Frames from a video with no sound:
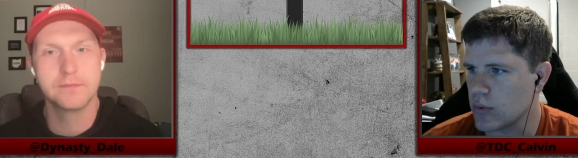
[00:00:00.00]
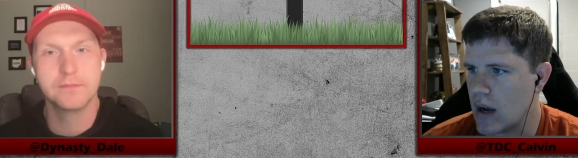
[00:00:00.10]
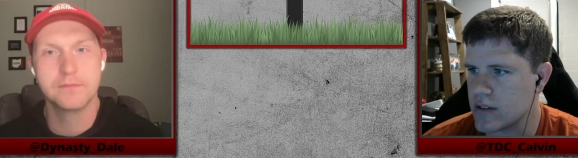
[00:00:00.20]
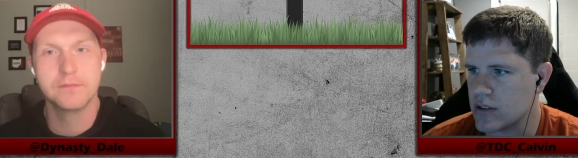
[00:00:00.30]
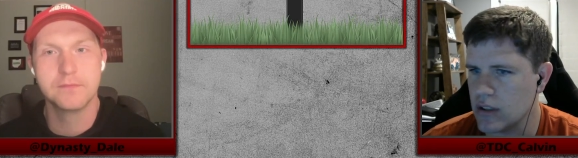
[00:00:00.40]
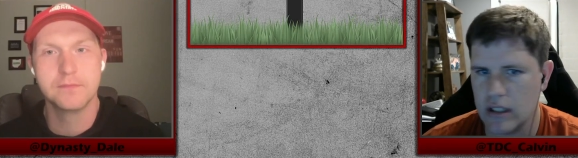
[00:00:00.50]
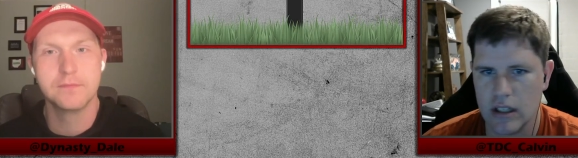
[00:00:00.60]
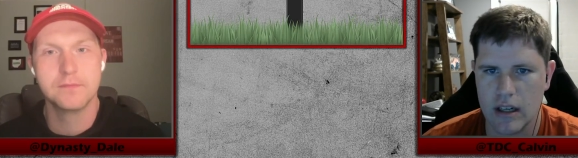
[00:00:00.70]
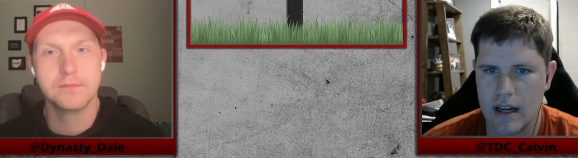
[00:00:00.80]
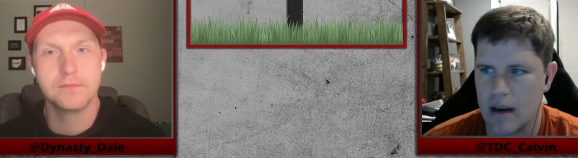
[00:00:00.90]
Speaker 1: roster
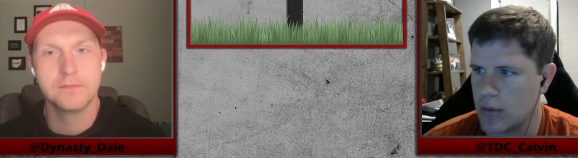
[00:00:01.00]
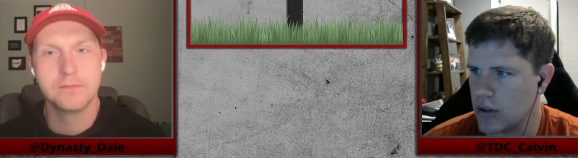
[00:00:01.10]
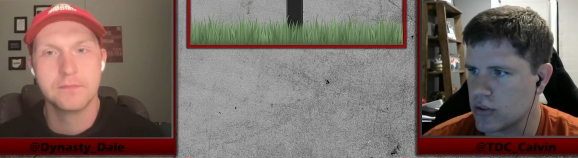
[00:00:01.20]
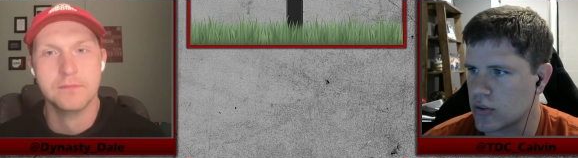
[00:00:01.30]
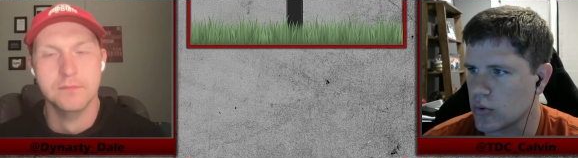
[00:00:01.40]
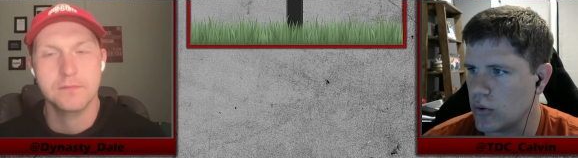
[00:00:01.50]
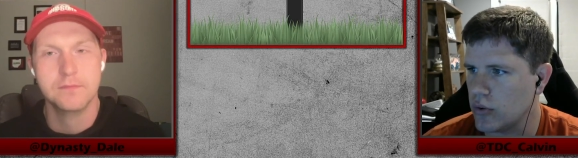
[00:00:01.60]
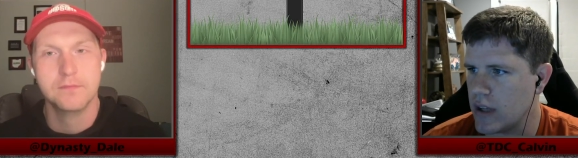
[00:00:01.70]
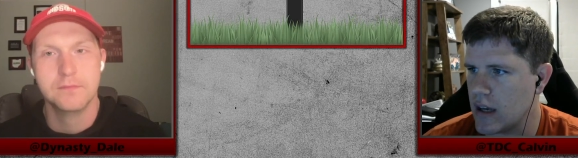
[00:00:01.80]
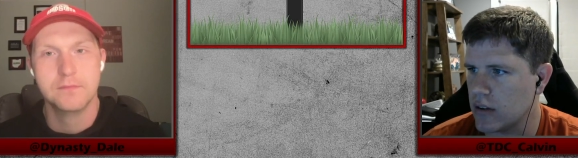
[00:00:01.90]
here. And I'm going to
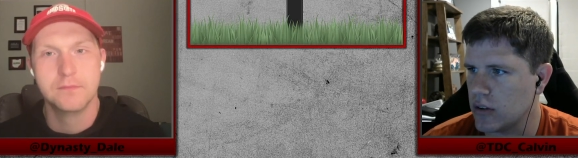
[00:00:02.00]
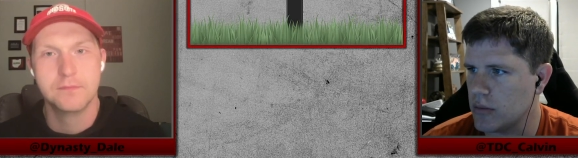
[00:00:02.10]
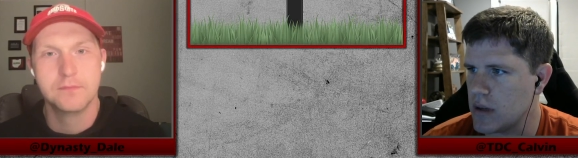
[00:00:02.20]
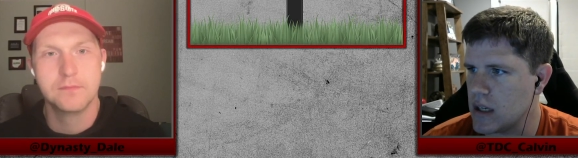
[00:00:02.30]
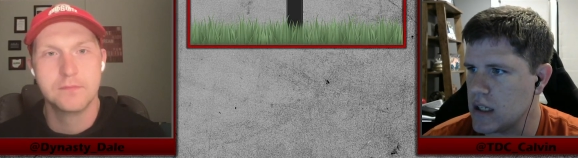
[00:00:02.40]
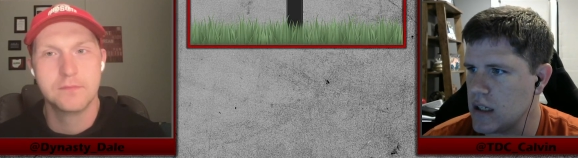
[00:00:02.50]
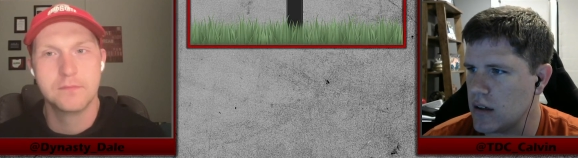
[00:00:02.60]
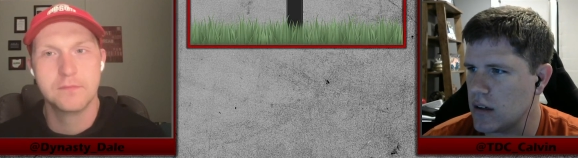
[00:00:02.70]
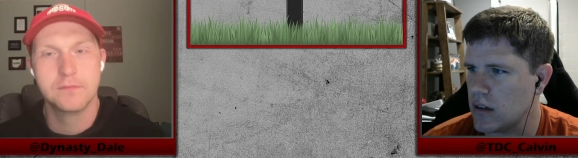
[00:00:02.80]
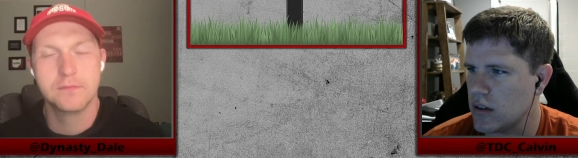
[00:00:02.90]
scroll down a little bit
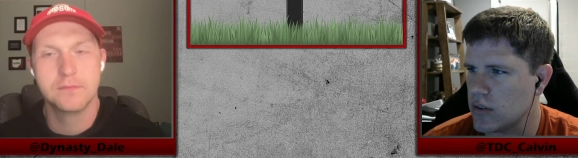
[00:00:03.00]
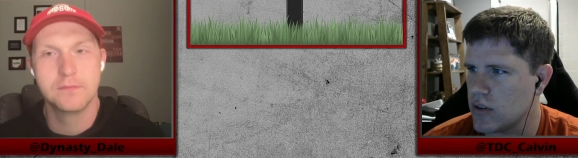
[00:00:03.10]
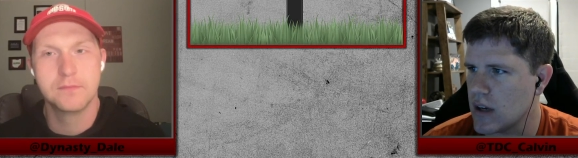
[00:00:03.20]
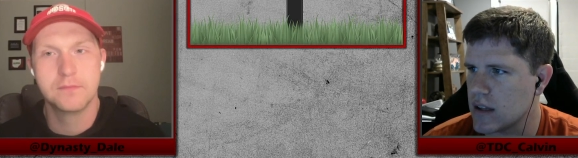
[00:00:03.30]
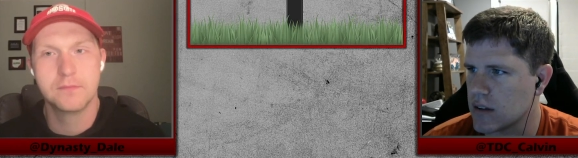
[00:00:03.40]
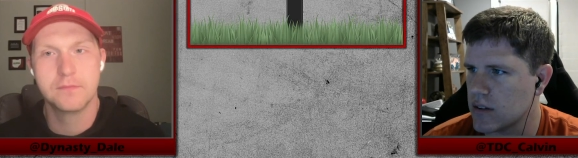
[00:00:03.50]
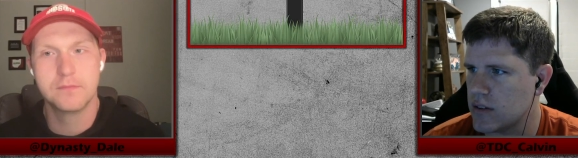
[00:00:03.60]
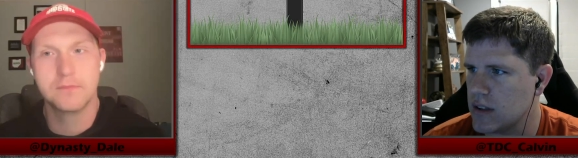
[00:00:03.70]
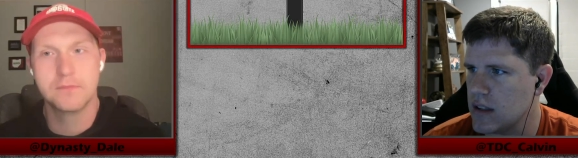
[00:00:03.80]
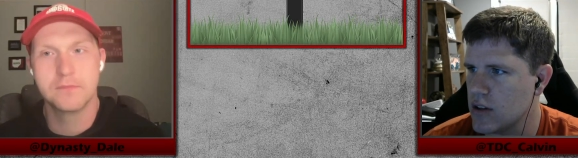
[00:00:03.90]
here so you guys can
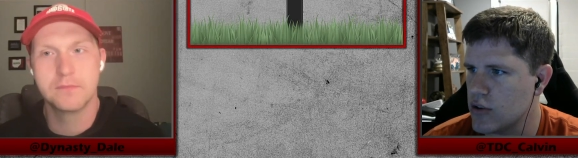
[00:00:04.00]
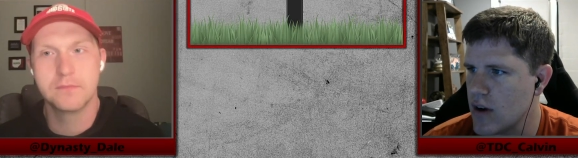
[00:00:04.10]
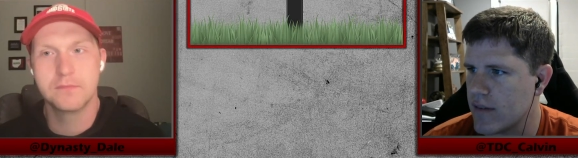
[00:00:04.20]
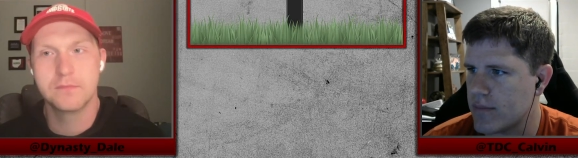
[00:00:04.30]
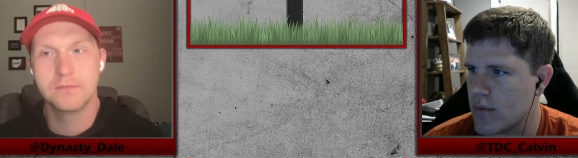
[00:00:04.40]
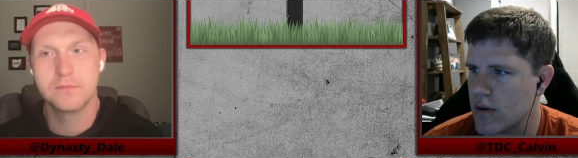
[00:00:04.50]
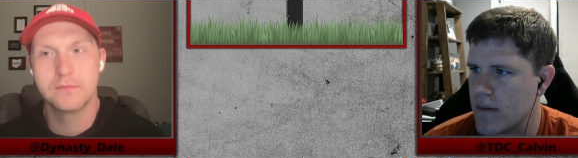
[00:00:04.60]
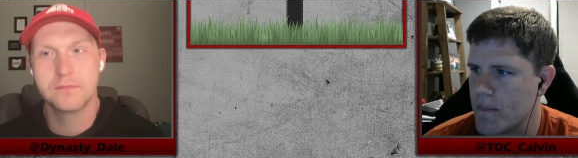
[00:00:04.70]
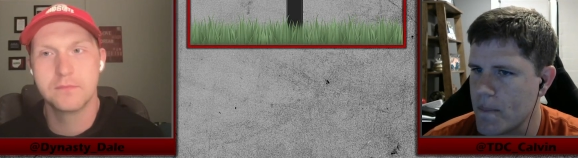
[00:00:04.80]
see the draft board.